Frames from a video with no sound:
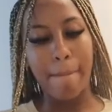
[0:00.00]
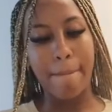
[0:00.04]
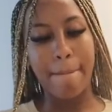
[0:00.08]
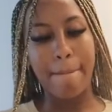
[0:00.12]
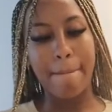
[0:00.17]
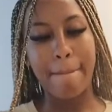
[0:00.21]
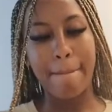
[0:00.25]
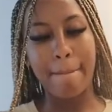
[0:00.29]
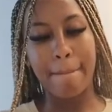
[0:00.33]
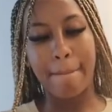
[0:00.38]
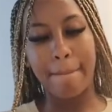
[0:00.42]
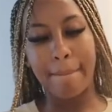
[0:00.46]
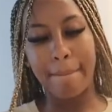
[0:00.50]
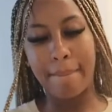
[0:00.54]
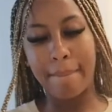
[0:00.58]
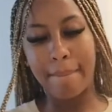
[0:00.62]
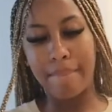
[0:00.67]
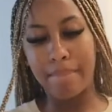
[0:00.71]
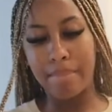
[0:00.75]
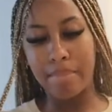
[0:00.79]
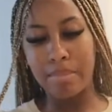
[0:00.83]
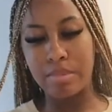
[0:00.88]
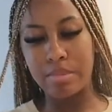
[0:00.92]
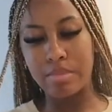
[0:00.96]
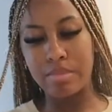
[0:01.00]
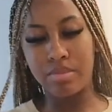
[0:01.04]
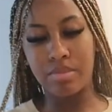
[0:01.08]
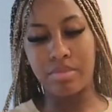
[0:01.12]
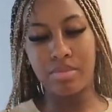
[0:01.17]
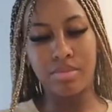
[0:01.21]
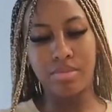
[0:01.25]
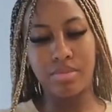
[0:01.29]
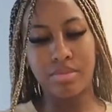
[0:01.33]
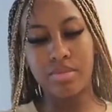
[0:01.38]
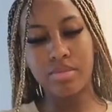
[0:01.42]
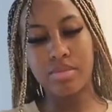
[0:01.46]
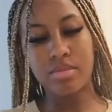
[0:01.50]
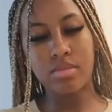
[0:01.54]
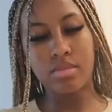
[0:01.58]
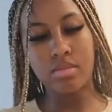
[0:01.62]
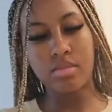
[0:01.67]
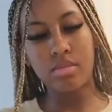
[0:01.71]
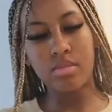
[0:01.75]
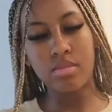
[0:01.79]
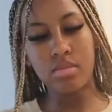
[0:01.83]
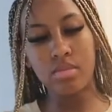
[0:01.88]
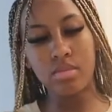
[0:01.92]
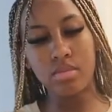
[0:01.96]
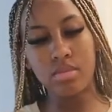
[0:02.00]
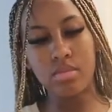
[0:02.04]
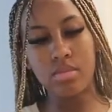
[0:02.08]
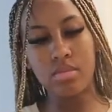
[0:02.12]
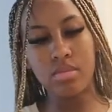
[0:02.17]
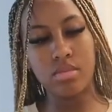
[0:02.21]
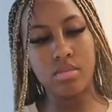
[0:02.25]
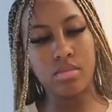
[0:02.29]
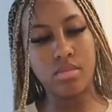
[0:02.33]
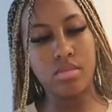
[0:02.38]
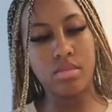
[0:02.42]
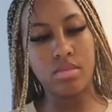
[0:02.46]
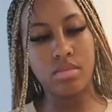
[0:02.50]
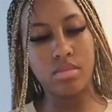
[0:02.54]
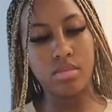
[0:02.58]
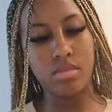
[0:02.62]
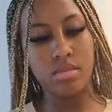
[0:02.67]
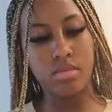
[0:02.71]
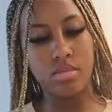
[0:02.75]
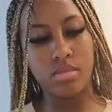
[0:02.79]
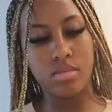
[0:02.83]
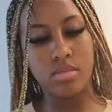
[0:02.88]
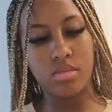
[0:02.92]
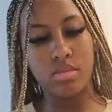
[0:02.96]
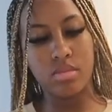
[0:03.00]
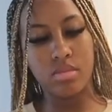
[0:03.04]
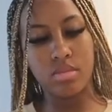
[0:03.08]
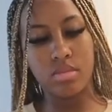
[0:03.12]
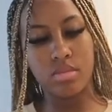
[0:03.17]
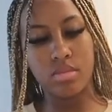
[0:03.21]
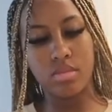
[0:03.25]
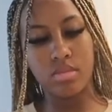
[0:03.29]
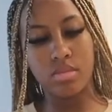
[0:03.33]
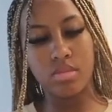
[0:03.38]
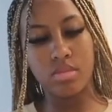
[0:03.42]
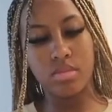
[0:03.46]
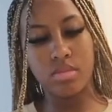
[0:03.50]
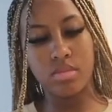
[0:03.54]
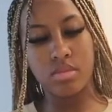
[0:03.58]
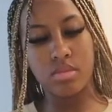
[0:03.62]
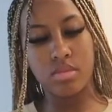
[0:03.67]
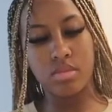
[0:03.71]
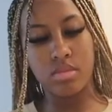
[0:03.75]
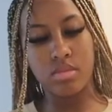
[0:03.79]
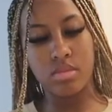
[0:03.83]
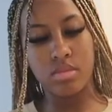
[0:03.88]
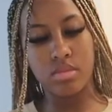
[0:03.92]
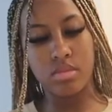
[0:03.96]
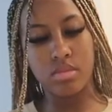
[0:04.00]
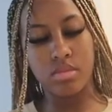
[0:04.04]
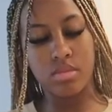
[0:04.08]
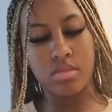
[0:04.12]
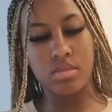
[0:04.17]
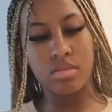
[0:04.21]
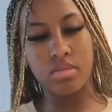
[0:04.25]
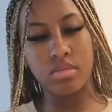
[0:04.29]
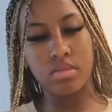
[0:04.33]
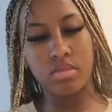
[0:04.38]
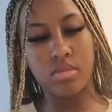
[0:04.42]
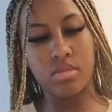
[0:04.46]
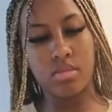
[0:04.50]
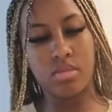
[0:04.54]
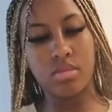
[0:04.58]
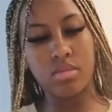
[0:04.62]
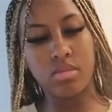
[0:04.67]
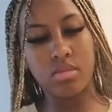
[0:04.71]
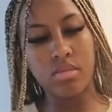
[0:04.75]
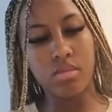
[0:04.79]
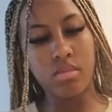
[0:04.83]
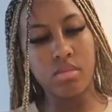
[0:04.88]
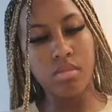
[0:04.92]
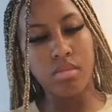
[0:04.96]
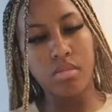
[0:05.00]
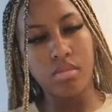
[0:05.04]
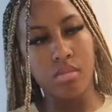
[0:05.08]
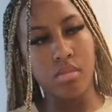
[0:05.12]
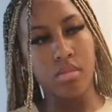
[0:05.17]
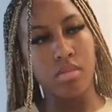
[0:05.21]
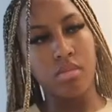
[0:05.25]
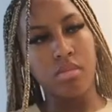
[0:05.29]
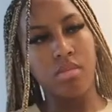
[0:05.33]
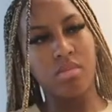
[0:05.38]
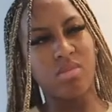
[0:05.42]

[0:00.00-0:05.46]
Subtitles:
Nobody speaks.